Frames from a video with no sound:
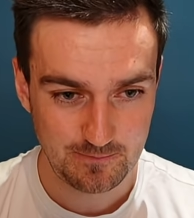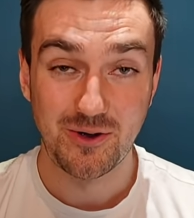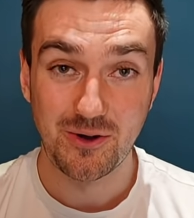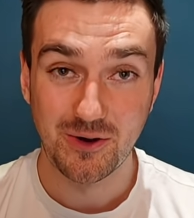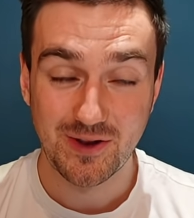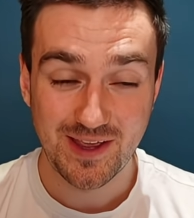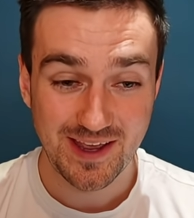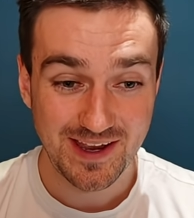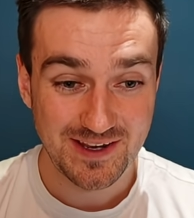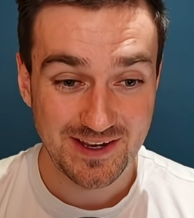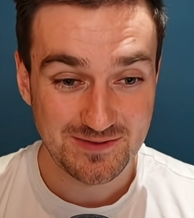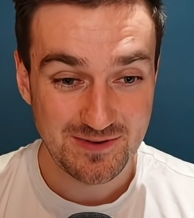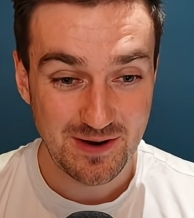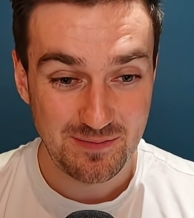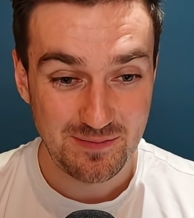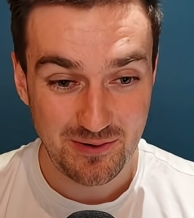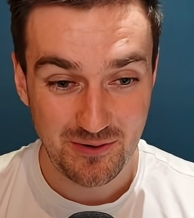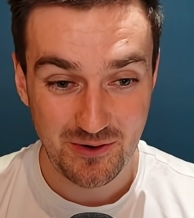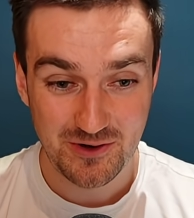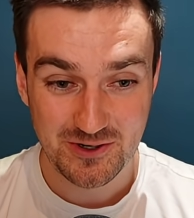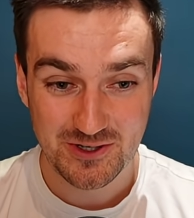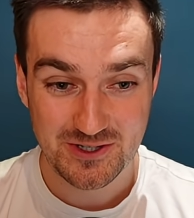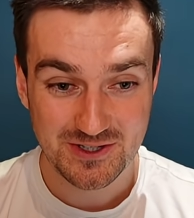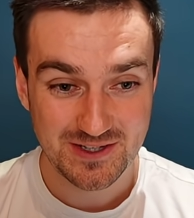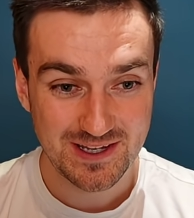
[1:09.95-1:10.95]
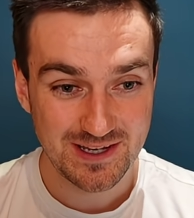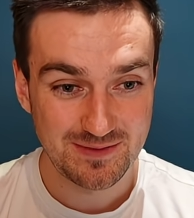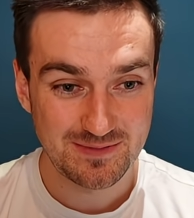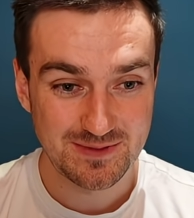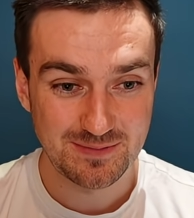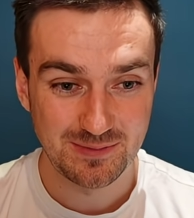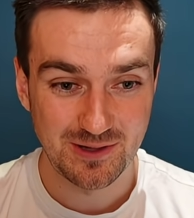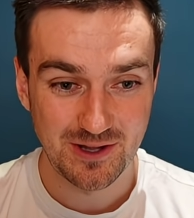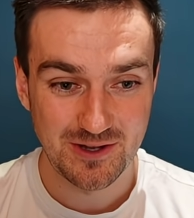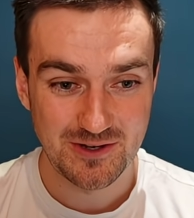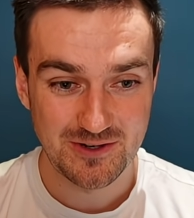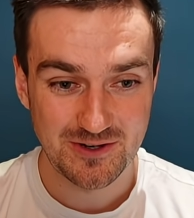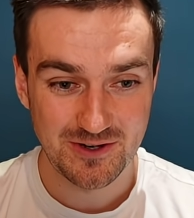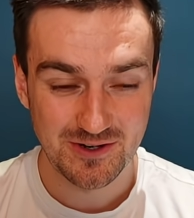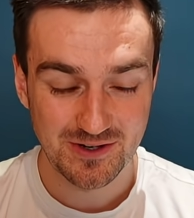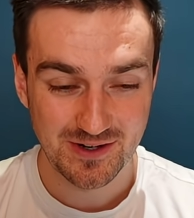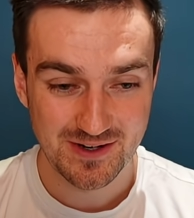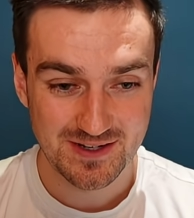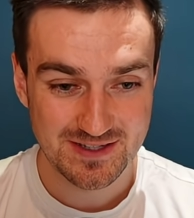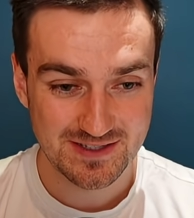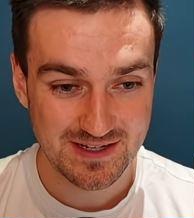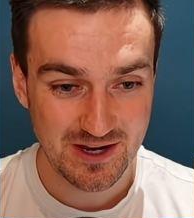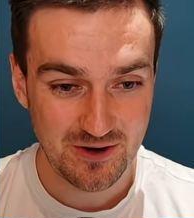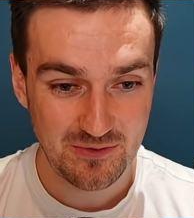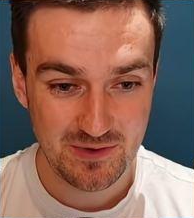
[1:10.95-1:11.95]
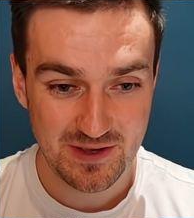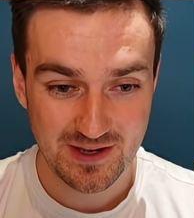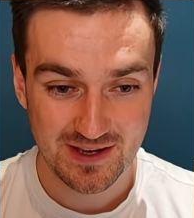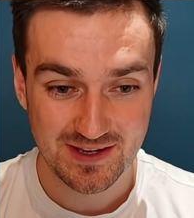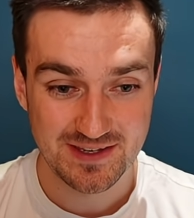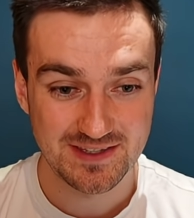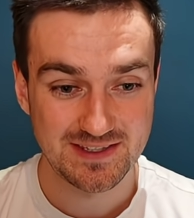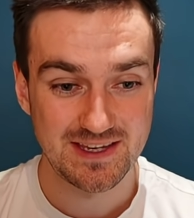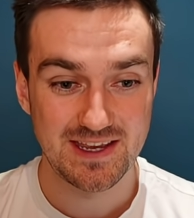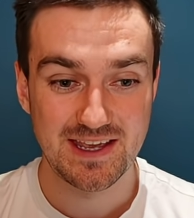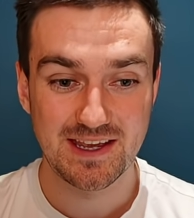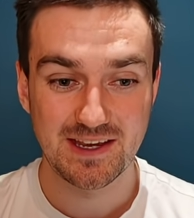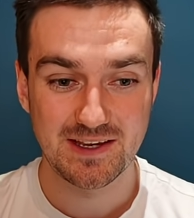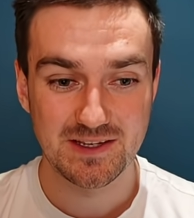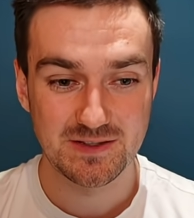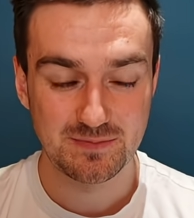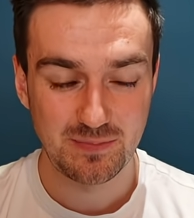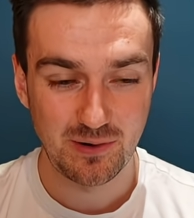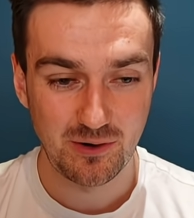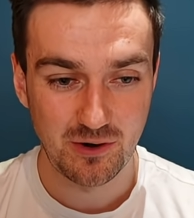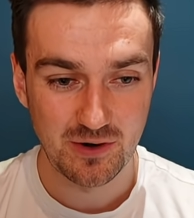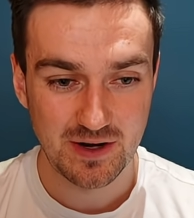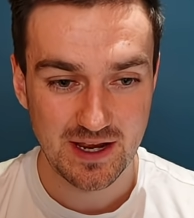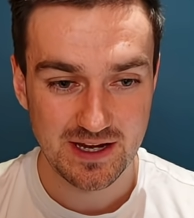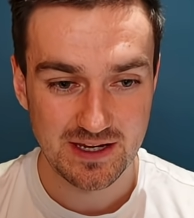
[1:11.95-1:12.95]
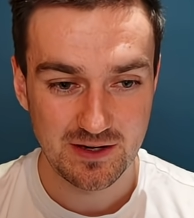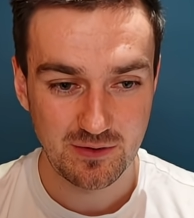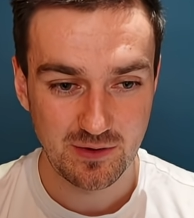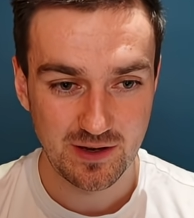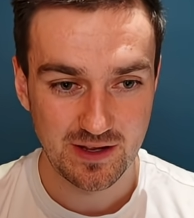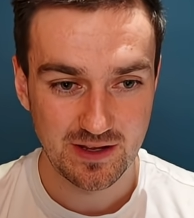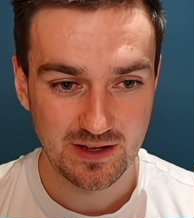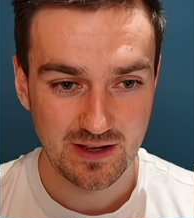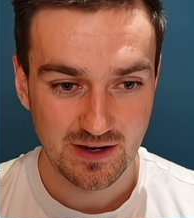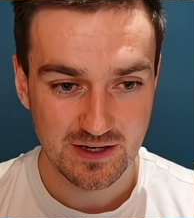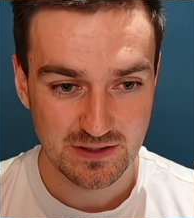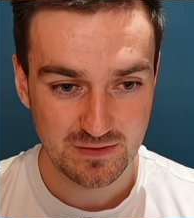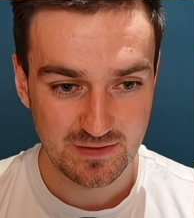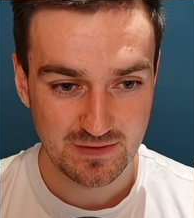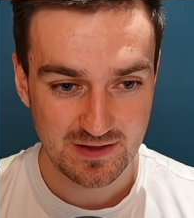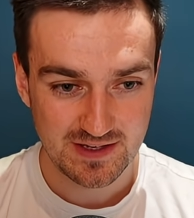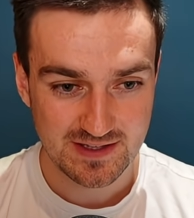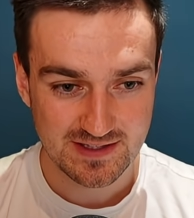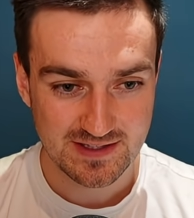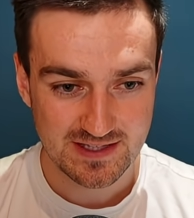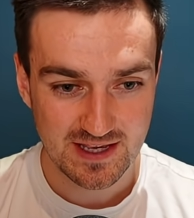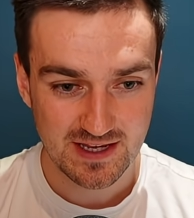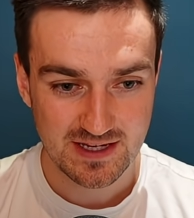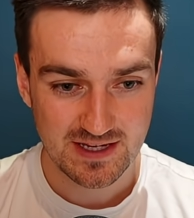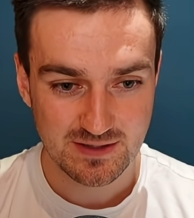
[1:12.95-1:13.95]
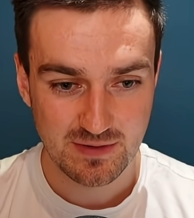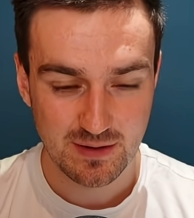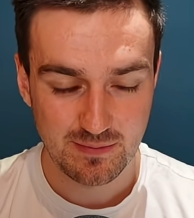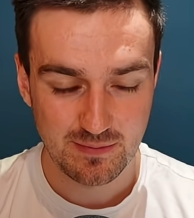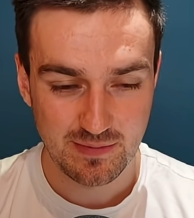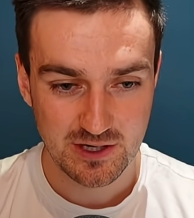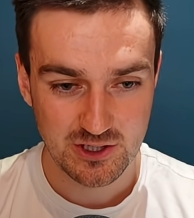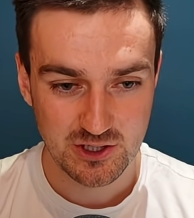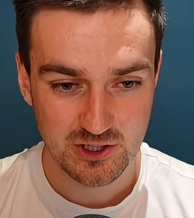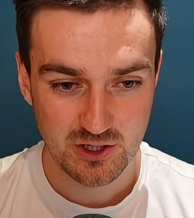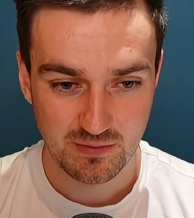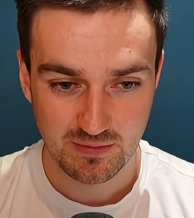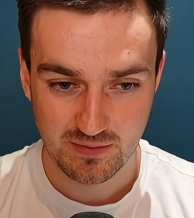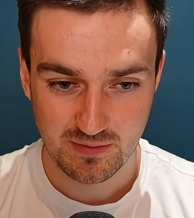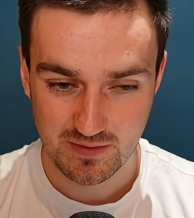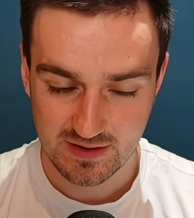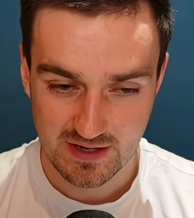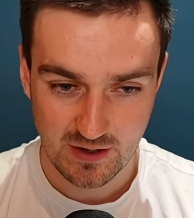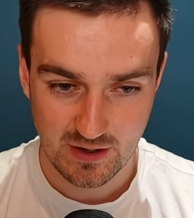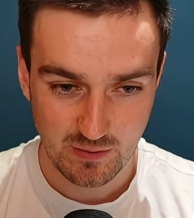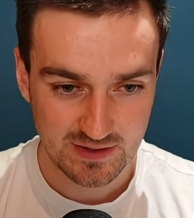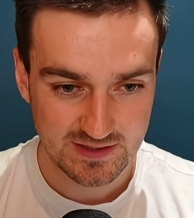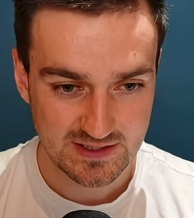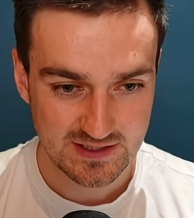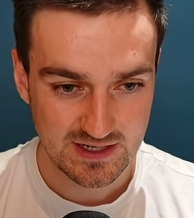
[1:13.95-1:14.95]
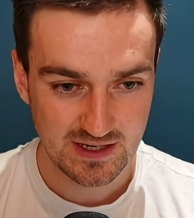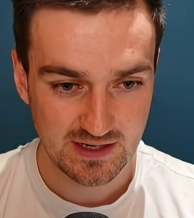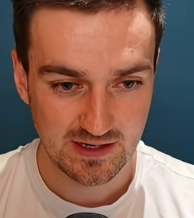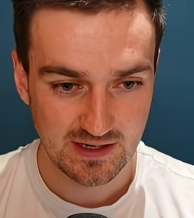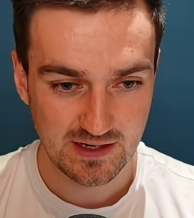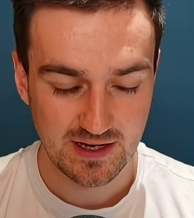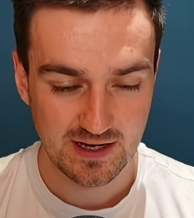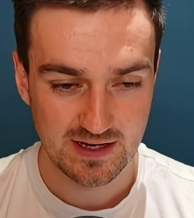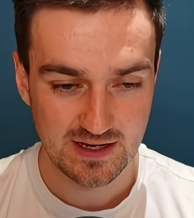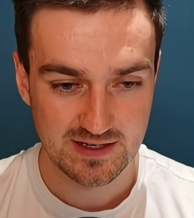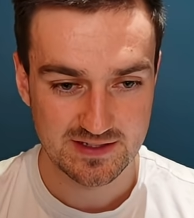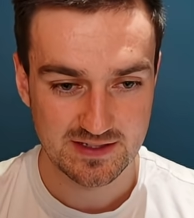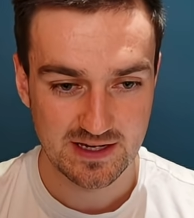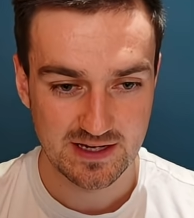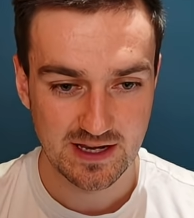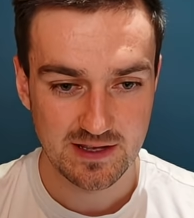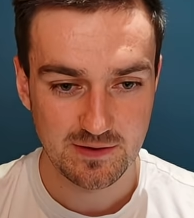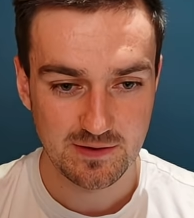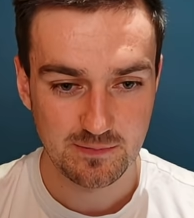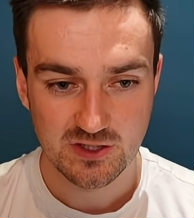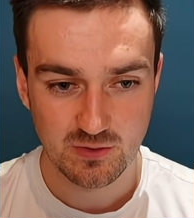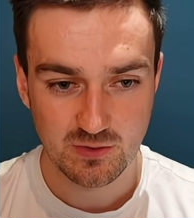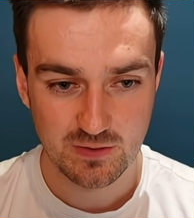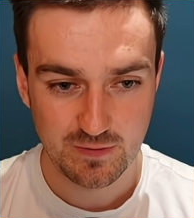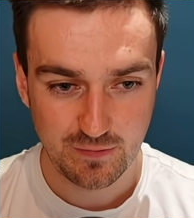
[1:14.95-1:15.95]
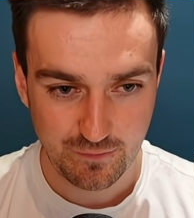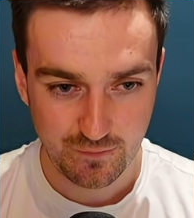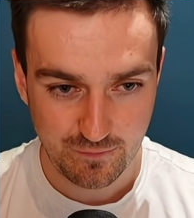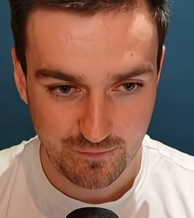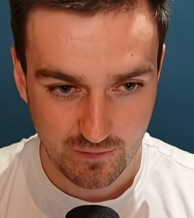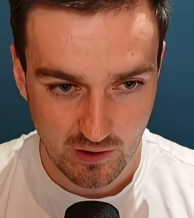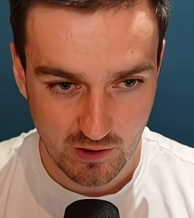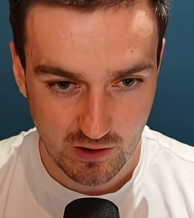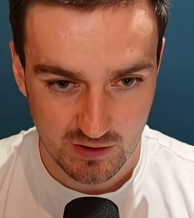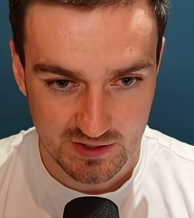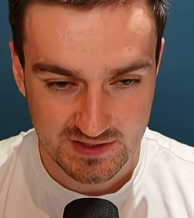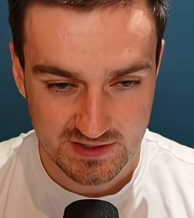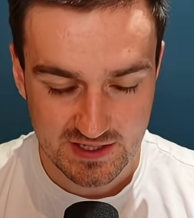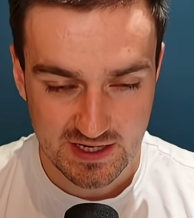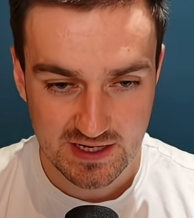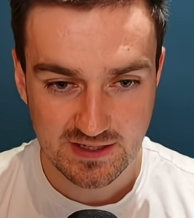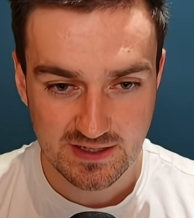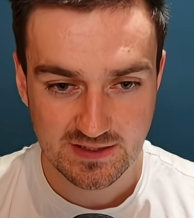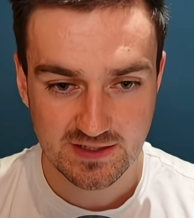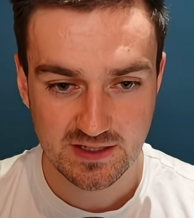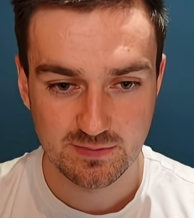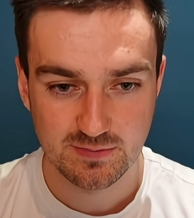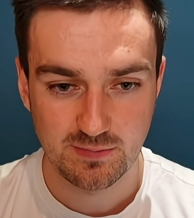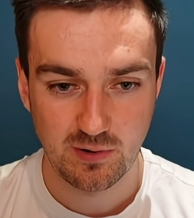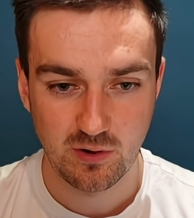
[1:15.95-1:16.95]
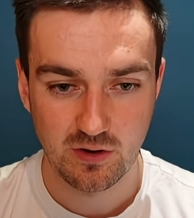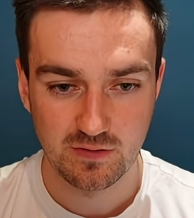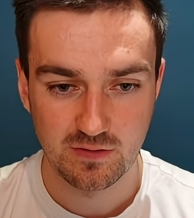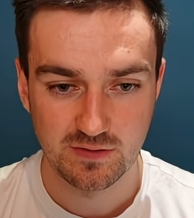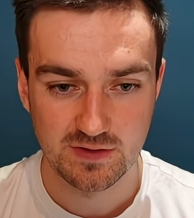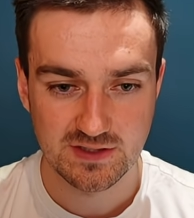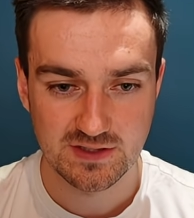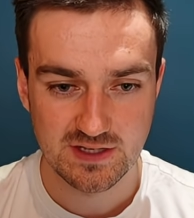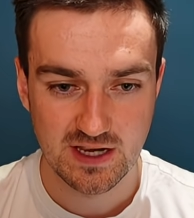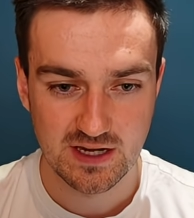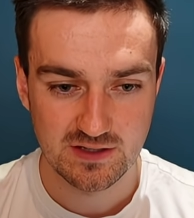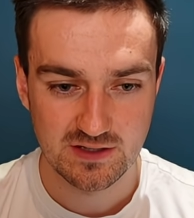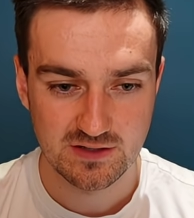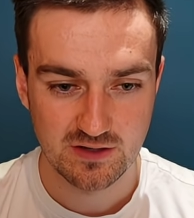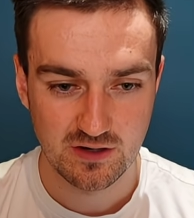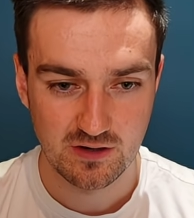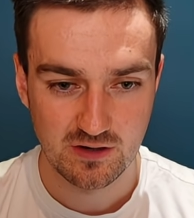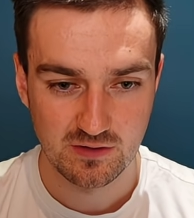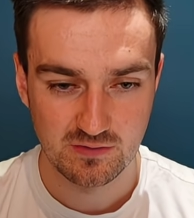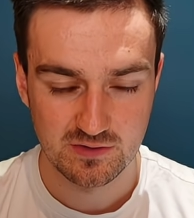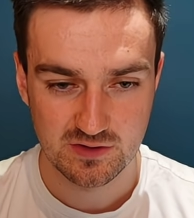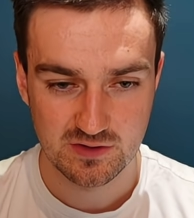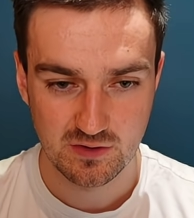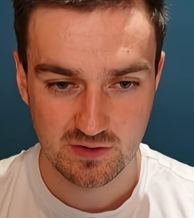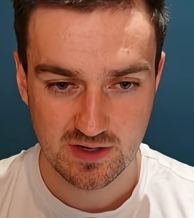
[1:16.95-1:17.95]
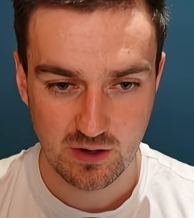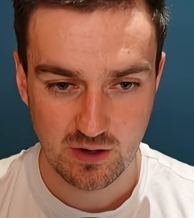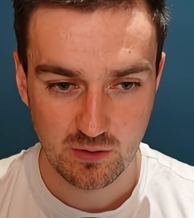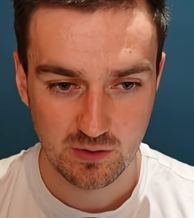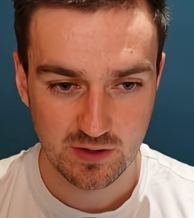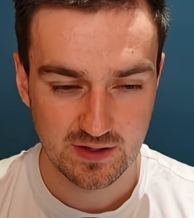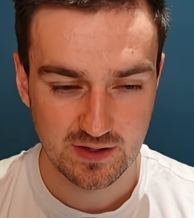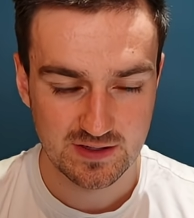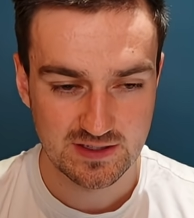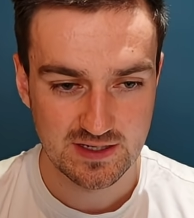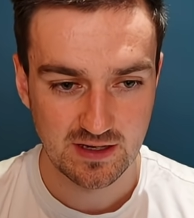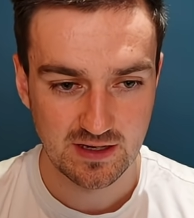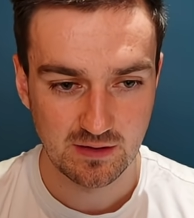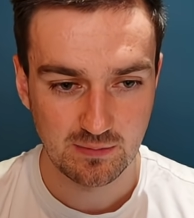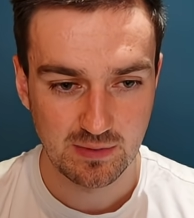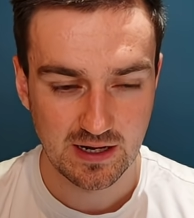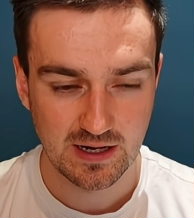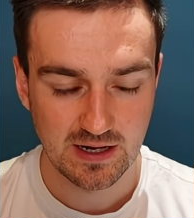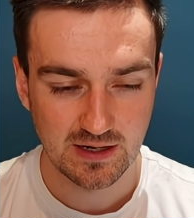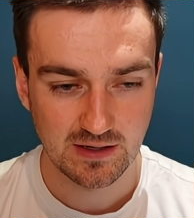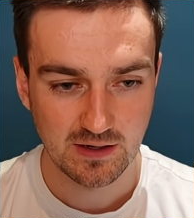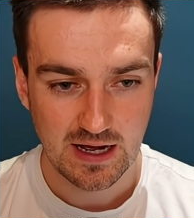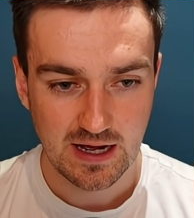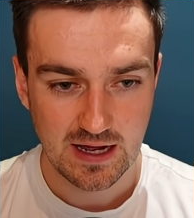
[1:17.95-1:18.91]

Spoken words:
Okay, so my opponent just keeps blundering because now we can take his pawn anyway, because if he takes my bishop, now I take his knight. So he first takes this pawn in the center, so now we're going to take back.